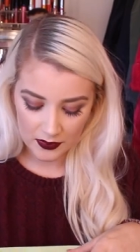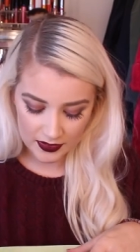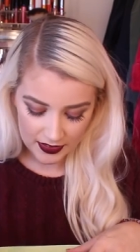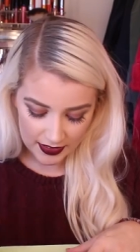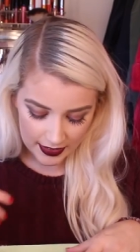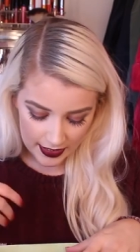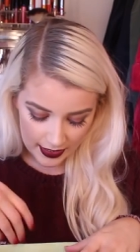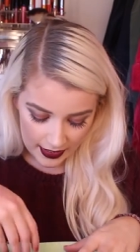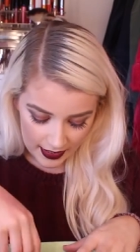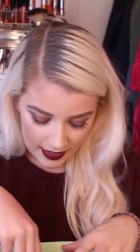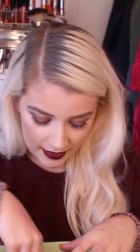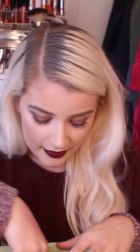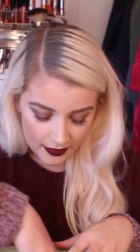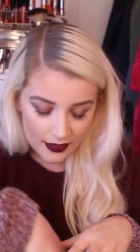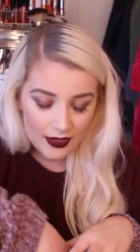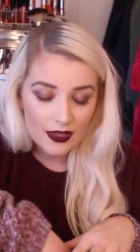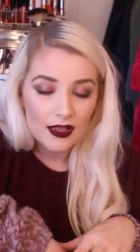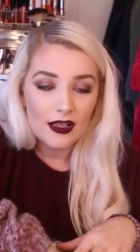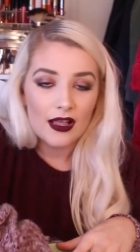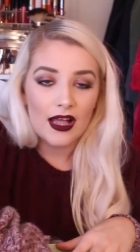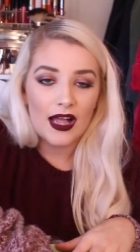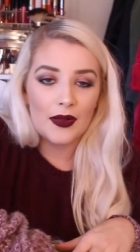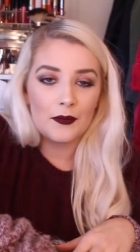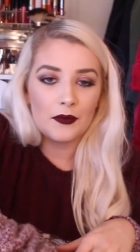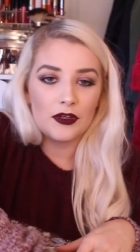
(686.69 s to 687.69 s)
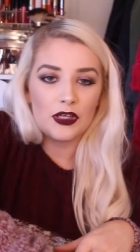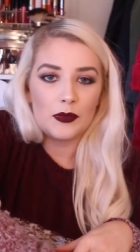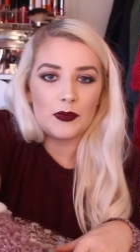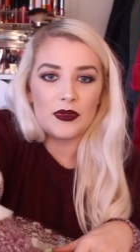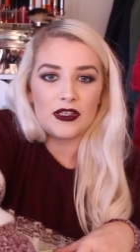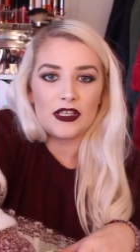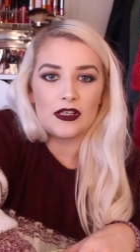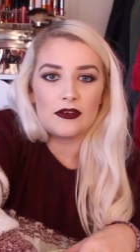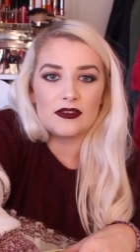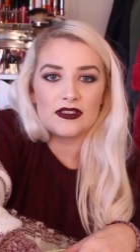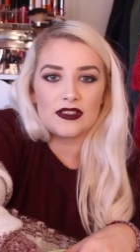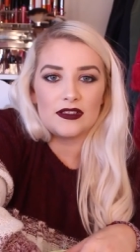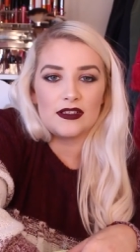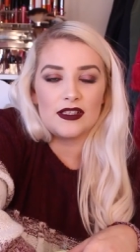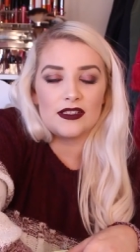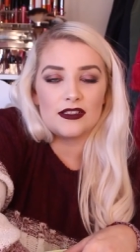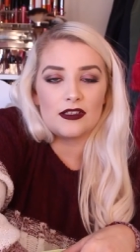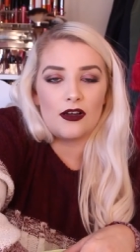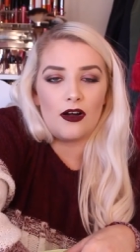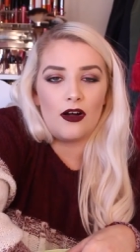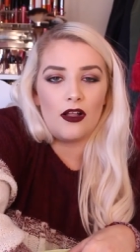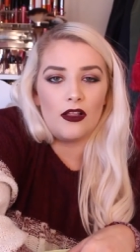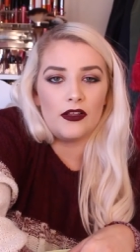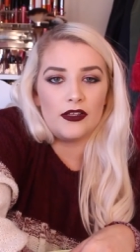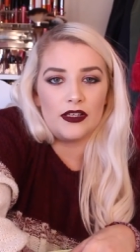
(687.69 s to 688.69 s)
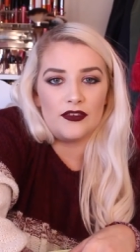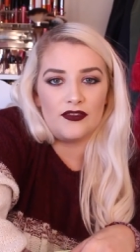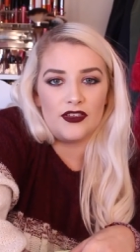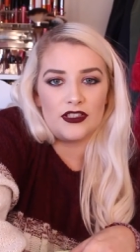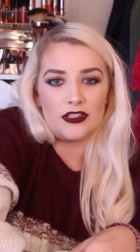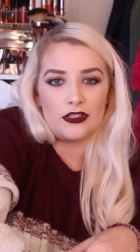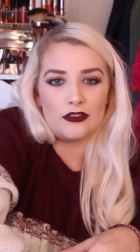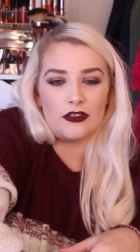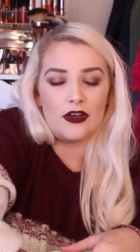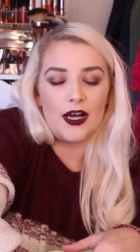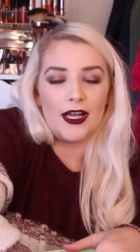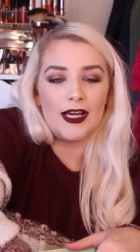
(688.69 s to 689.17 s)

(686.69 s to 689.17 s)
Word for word: Once again, I'm going to be using this all in a video,